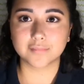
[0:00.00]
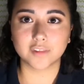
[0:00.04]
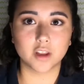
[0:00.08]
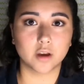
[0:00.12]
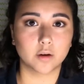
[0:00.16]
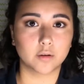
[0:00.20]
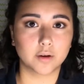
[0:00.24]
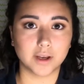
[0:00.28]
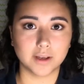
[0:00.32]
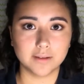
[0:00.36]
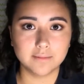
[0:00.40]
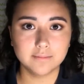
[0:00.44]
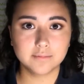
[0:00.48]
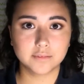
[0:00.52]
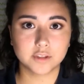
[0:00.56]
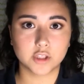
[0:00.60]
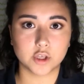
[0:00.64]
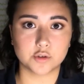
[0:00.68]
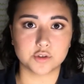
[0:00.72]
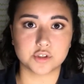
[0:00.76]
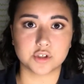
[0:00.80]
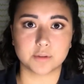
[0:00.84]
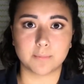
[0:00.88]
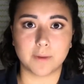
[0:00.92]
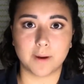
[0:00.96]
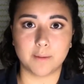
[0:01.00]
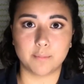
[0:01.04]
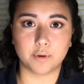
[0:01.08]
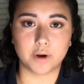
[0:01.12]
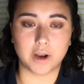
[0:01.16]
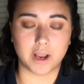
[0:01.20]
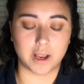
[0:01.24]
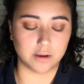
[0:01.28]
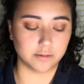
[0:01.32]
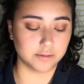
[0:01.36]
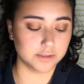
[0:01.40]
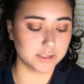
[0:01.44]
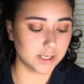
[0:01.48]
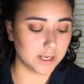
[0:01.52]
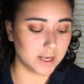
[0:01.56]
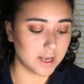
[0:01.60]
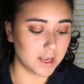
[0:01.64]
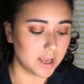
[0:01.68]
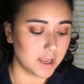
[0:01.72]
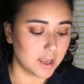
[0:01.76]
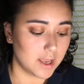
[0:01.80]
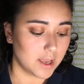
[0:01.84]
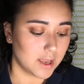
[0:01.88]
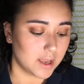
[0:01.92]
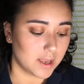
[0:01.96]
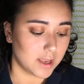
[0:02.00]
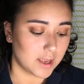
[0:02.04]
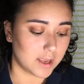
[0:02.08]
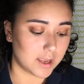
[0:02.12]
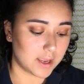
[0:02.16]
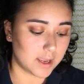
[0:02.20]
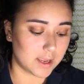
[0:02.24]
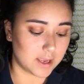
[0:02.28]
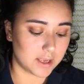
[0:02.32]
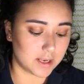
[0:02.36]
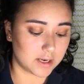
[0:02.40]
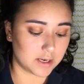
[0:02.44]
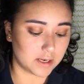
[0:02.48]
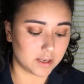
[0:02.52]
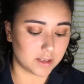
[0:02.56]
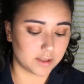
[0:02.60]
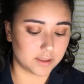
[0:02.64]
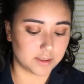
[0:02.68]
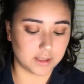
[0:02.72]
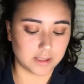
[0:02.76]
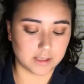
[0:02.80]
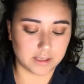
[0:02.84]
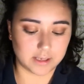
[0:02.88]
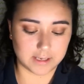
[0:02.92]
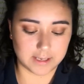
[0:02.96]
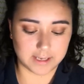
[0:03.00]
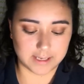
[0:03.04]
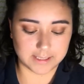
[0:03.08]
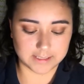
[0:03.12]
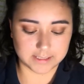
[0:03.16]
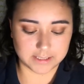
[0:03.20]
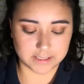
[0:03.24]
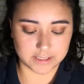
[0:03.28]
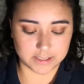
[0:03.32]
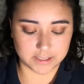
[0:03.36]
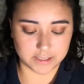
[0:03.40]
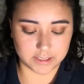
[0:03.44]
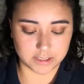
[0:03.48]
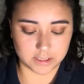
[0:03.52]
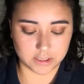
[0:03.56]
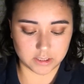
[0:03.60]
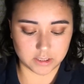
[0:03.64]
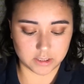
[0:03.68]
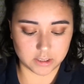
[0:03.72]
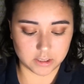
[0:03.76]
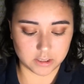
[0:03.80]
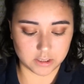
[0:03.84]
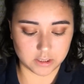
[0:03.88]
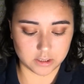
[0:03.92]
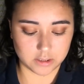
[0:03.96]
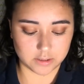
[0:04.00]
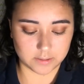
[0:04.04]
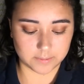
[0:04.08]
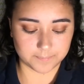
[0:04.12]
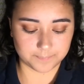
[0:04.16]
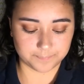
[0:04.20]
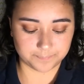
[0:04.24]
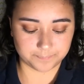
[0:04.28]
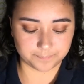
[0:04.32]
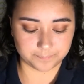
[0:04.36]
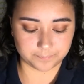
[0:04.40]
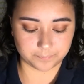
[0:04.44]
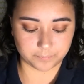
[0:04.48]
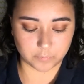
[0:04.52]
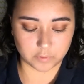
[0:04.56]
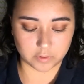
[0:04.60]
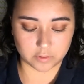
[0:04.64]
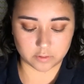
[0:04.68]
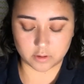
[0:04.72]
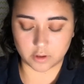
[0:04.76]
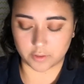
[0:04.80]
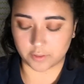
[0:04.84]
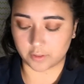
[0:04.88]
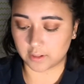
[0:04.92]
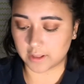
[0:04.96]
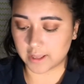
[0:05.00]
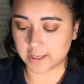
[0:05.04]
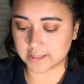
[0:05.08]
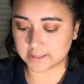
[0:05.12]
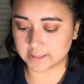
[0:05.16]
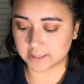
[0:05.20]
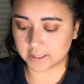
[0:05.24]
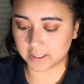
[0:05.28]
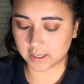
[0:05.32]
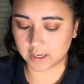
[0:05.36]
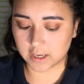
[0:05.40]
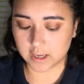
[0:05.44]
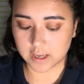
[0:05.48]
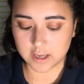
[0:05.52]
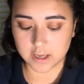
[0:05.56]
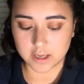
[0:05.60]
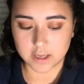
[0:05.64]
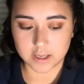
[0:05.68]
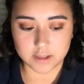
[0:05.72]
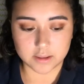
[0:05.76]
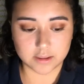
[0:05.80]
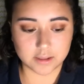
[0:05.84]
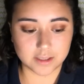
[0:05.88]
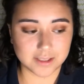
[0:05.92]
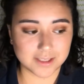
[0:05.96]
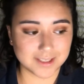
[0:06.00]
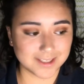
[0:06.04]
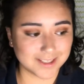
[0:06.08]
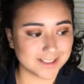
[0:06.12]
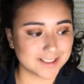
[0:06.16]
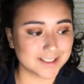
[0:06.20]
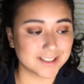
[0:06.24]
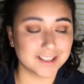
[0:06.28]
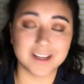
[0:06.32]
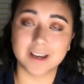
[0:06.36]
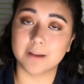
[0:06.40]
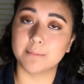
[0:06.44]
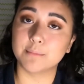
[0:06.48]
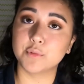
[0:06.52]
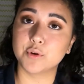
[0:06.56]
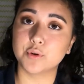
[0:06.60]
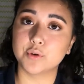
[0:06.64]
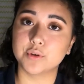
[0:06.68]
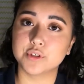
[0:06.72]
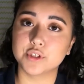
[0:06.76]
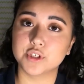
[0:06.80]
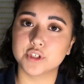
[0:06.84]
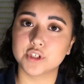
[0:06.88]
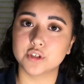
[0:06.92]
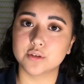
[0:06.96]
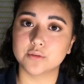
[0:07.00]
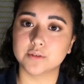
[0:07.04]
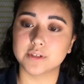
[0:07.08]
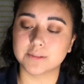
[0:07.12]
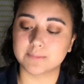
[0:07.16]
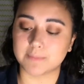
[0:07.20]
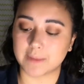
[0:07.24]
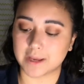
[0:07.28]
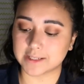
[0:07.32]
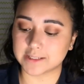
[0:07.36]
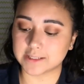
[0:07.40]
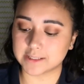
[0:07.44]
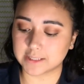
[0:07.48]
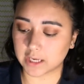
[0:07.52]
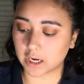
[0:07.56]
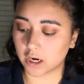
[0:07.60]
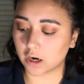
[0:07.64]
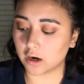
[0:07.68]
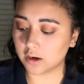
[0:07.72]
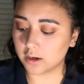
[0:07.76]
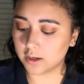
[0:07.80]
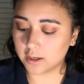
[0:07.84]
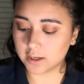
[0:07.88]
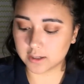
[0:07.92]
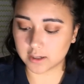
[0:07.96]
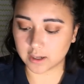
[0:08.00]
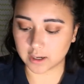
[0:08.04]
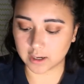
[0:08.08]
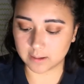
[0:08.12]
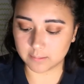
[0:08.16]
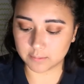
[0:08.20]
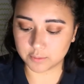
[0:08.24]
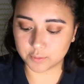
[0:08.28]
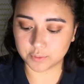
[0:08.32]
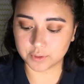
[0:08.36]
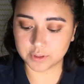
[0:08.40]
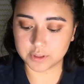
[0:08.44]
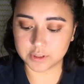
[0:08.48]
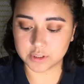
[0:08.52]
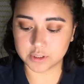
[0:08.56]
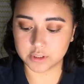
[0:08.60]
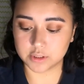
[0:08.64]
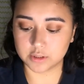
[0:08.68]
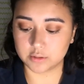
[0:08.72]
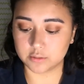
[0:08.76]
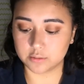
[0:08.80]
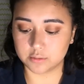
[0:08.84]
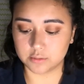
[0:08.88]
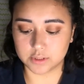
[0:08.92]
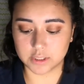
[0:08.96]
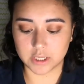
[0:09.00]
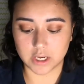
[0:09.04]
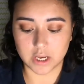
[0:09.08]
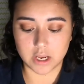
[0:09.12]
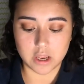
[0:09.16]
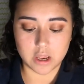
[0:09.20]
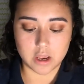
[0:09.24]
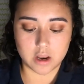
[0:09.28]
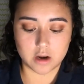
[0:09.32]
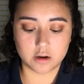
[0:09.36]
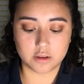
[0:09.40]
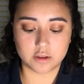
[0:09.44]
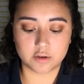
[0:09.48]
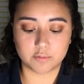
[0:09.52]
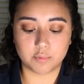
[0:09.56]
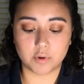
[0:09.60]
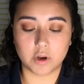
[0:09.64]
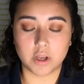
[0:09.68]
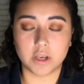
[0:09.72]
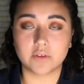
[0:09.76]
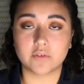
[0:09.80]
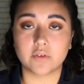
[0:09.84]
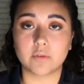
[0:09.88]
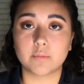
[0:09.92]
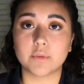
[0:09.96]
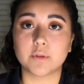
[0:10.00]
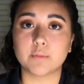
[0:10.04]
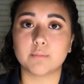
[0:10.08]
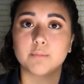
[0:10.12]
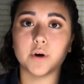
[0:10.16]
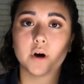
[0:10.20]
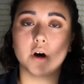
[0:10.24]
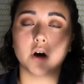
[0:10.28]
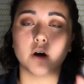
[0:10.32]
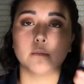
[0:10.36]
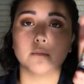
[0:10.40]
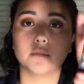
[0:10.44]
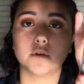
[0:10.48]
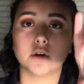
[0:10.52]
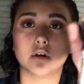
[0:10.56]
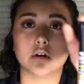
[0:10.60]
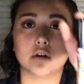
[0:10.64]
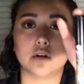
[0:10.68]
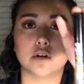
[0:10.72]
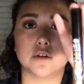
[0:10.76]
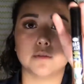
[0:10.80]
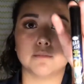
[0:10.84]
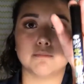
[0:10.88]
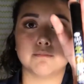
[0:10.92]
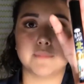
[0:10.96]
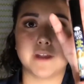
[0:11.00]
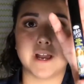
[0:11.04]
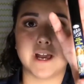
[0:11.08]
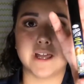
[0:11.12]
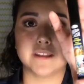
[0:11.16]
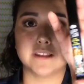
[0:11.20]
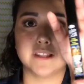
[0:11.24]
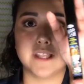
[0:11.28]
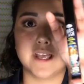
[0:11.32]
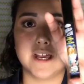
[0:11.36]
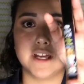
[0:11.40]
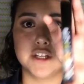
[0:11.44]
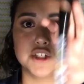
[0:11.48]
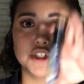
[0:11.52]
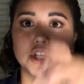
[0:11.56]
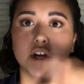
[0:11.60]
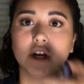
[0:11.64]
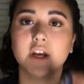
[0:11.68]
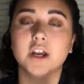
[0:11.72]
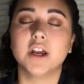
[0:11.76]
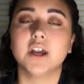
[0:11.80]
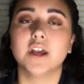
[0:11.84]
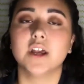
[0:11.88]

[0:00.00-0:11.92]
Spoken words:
Okay, those are my brows. And the last thing, or not the last thing, the next thing I'm going to do is mascara, and I am going to use another product from theBalm called Mad Lash.